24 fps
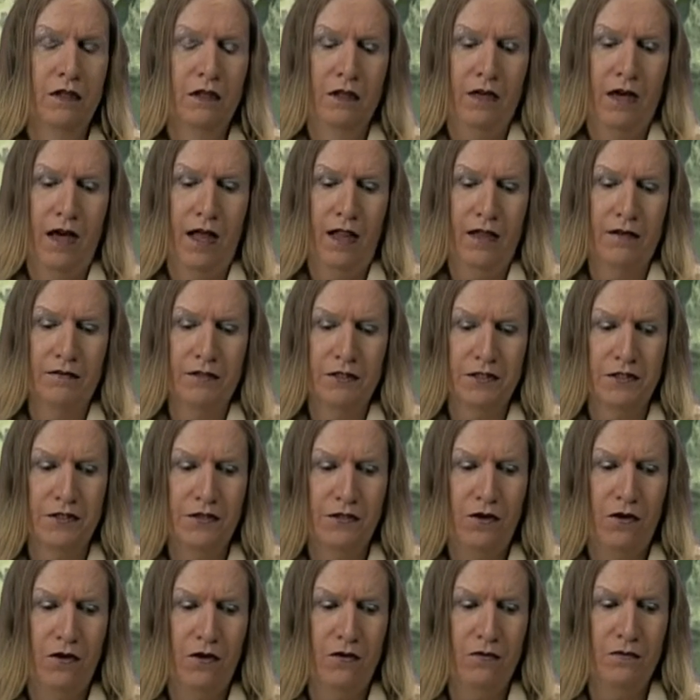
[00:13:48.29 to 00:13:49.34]
Oliver
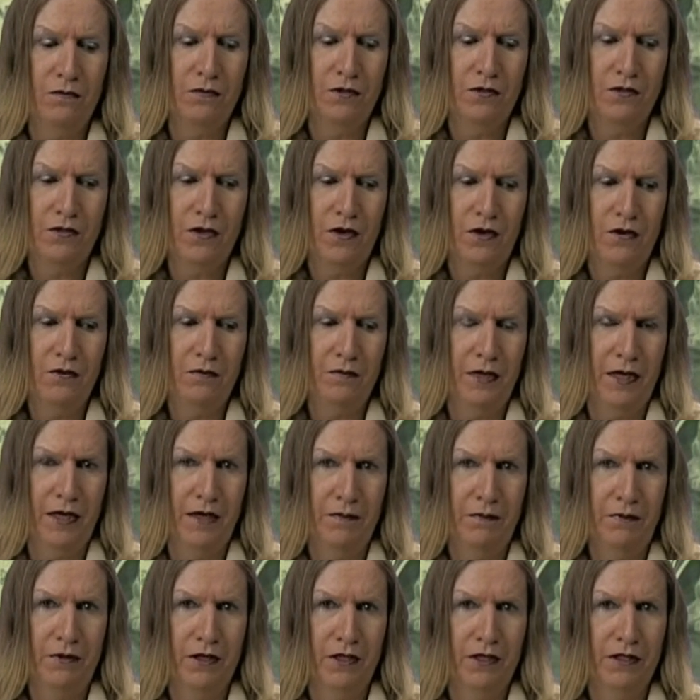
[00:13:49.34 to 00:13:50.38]
Stone made
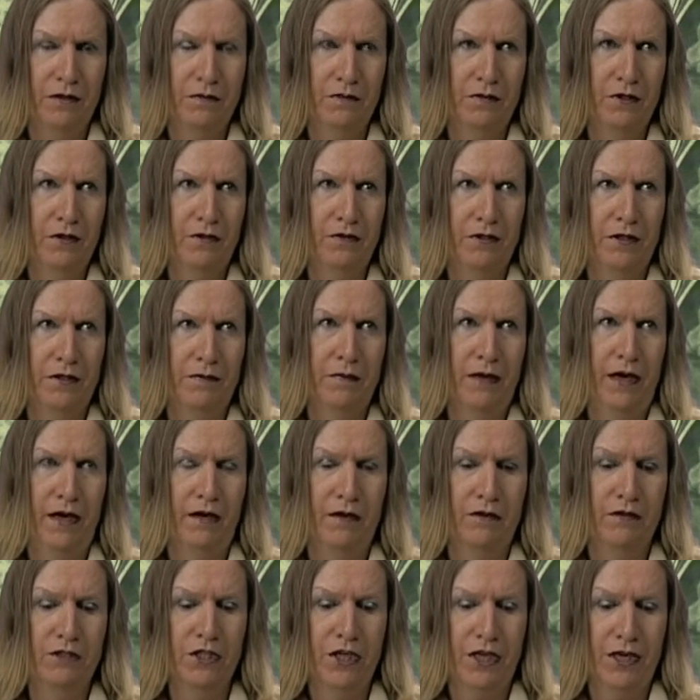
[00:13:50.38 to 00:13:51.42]
a pretty good movie
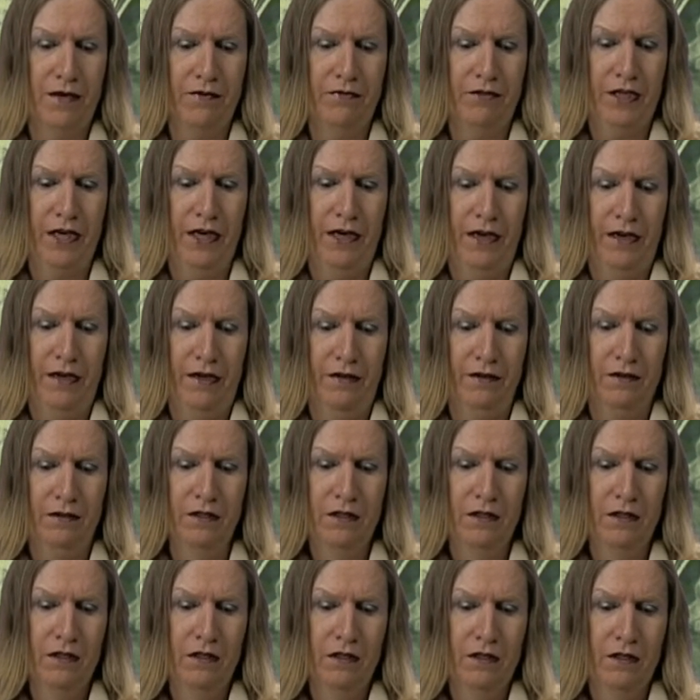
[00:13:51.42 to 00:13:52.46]
about JFK, and
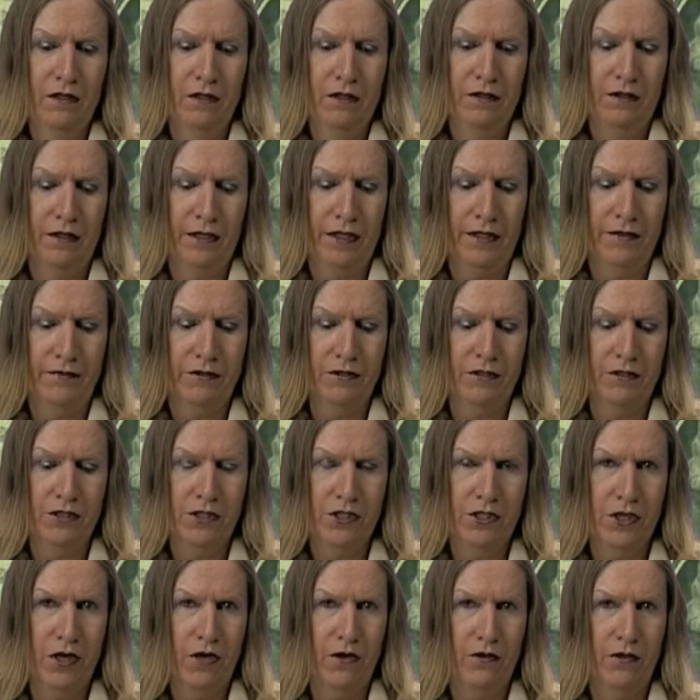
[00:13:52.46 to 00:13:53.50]
they even
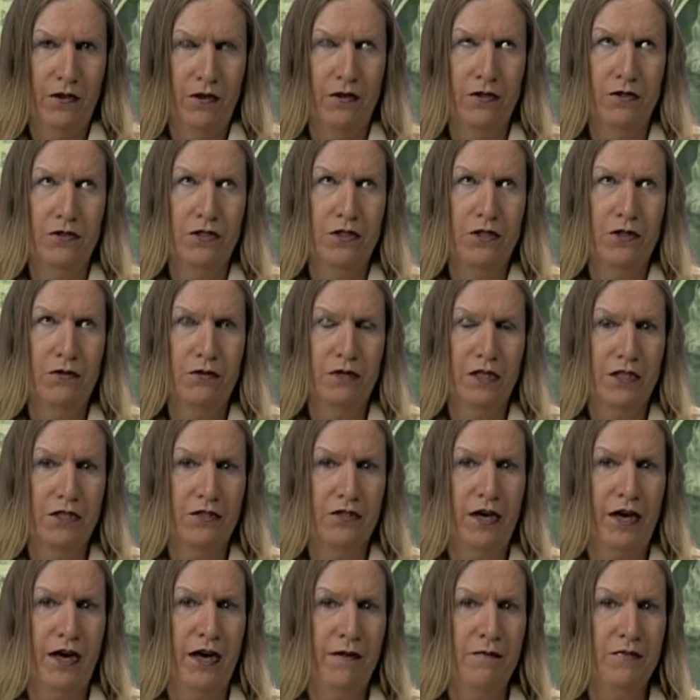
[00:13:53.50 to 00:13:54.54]
show those three
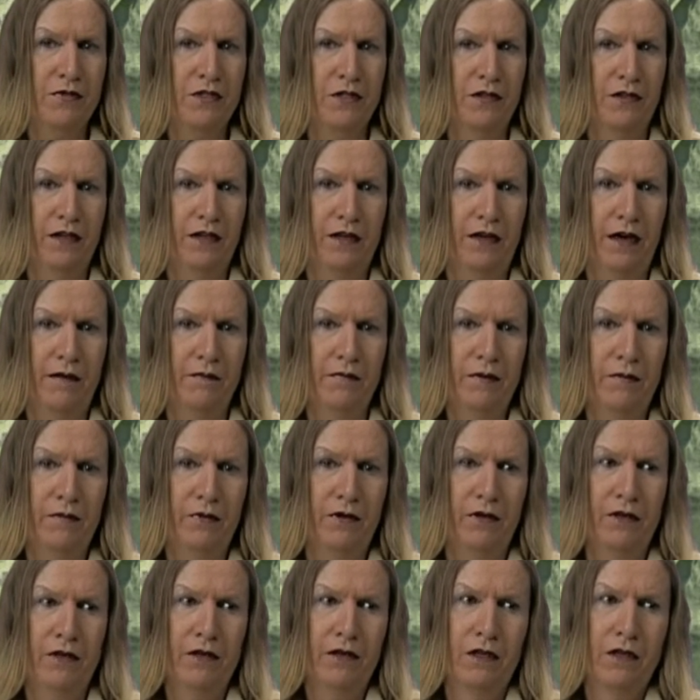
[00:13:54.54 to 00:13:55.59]
tramps in there. I
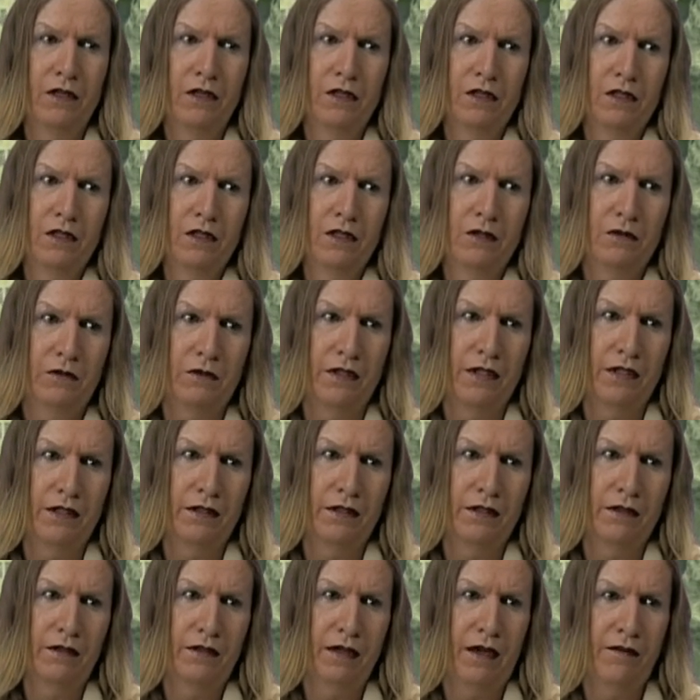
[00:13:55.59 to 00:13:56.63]
remember
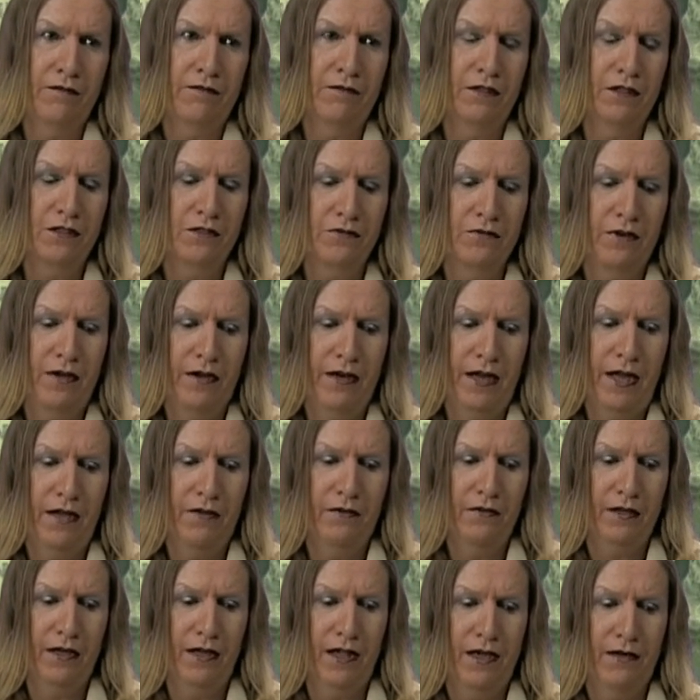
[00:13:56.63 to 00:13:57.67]
when I first found
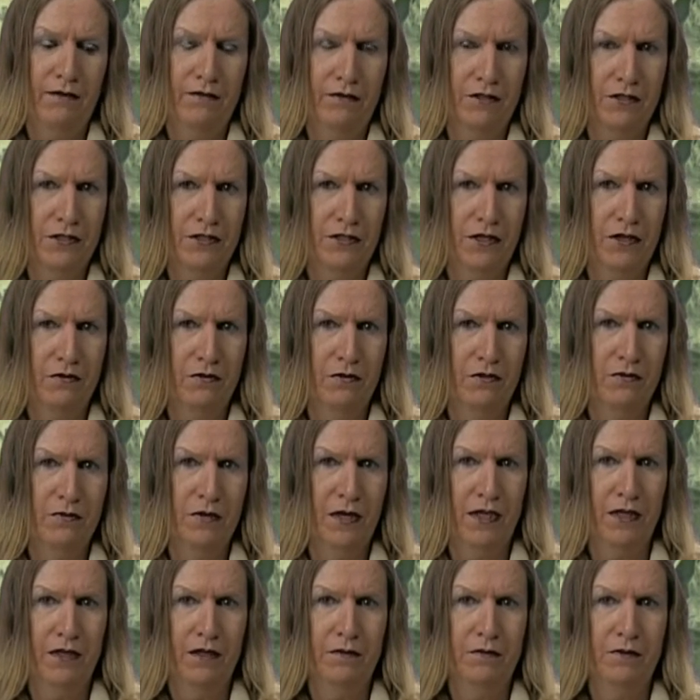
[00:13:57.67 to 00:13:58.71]
out that Oliver Stone was
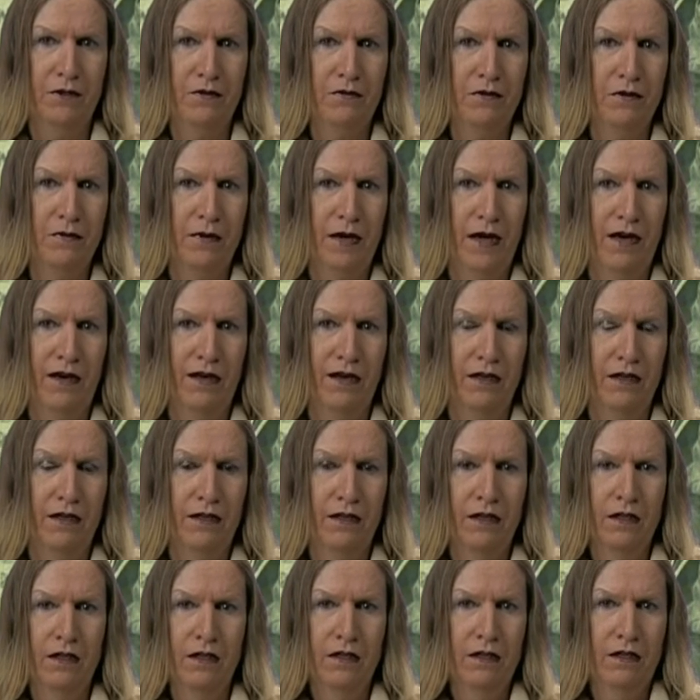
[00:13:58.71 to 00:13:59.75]
making a movie about it,
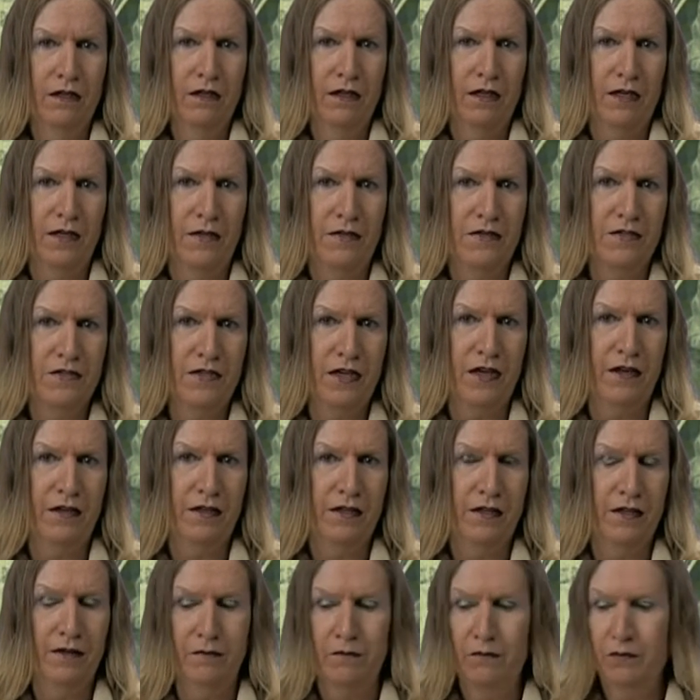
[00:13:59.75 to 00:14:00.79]
I sent
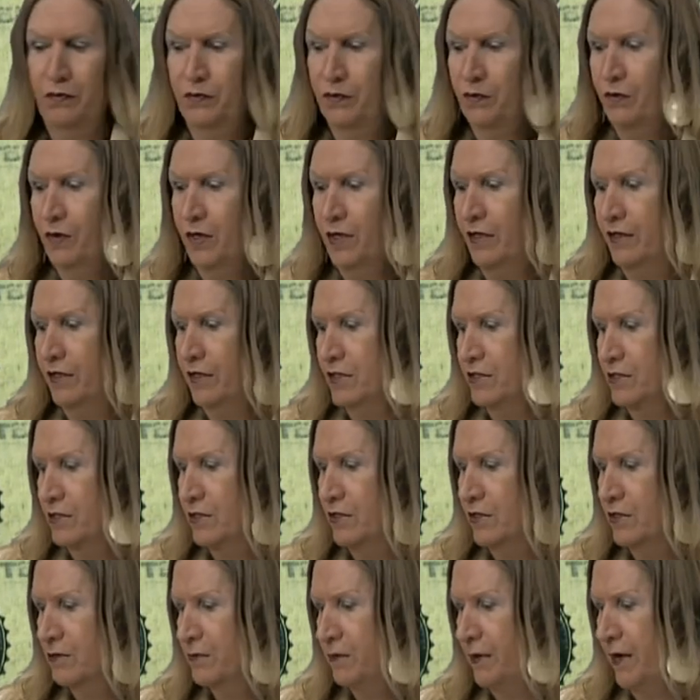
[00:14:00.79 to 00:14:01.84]
him one of these
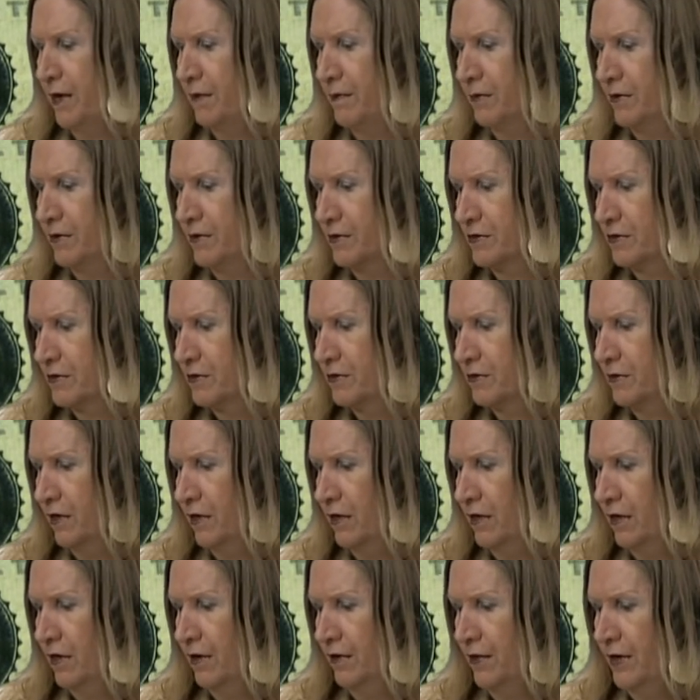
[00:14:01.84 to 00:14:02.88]
newspapers
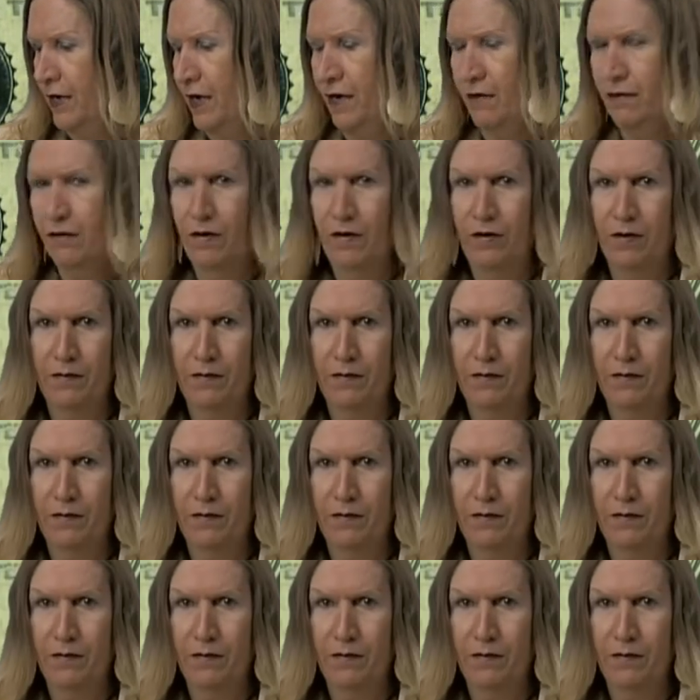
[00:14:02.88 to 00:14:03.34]
that I wrote